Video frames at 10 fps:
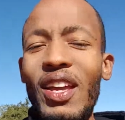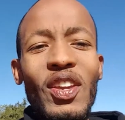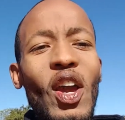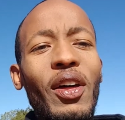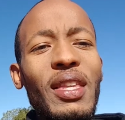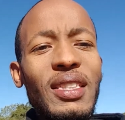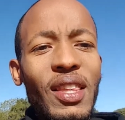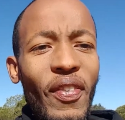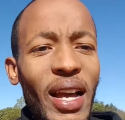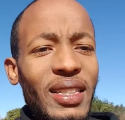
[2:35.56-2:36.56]
yeah, these are the
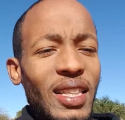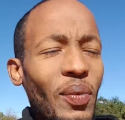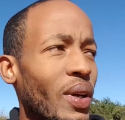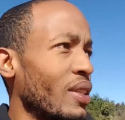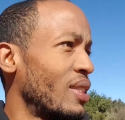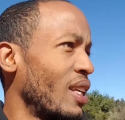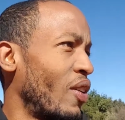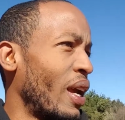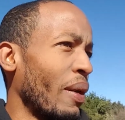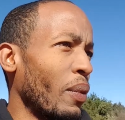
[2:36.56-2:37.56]
factors that we're
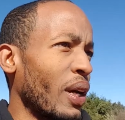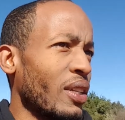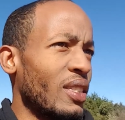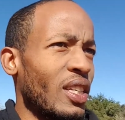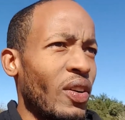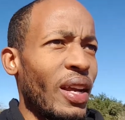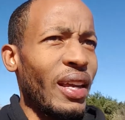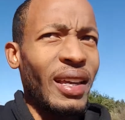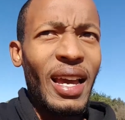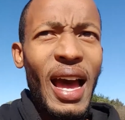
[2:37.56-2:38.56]
considering. We're
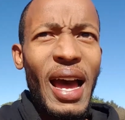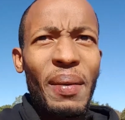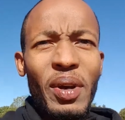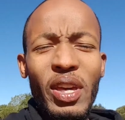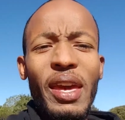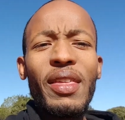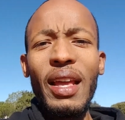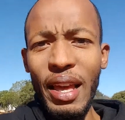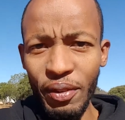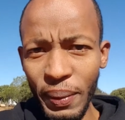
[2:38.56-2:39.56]
considering, okay, there are
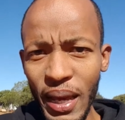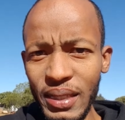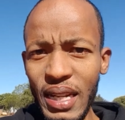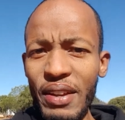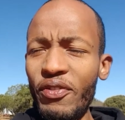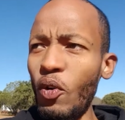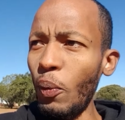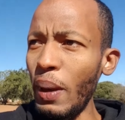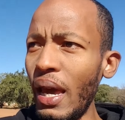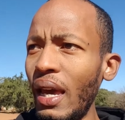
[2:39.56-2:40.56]
11 players left, 4
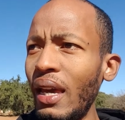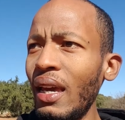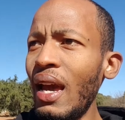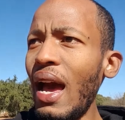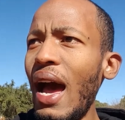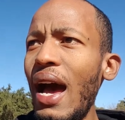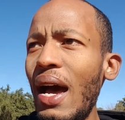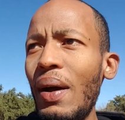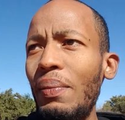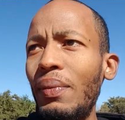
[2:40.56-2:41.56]
pay.
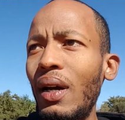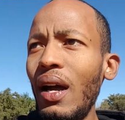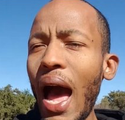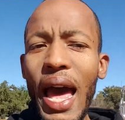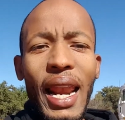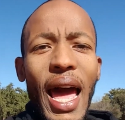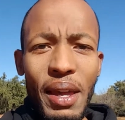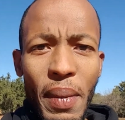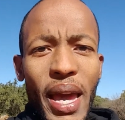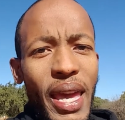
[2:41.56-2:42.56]
I
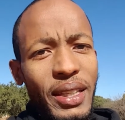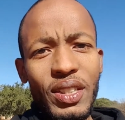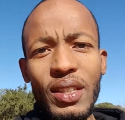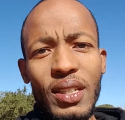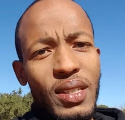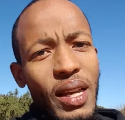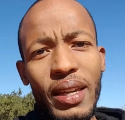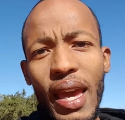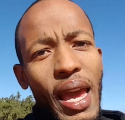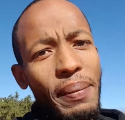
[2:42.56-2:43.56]
like my edge in this
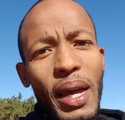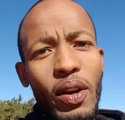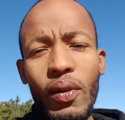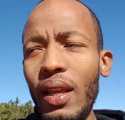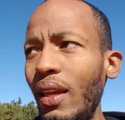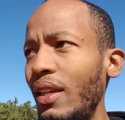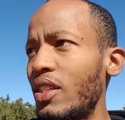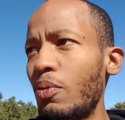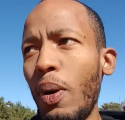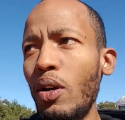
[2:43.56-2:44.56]
game, like really
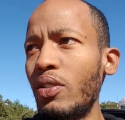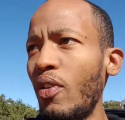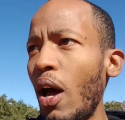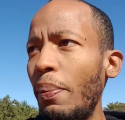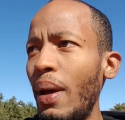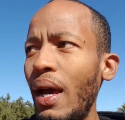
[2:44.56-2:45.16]
just post-flop.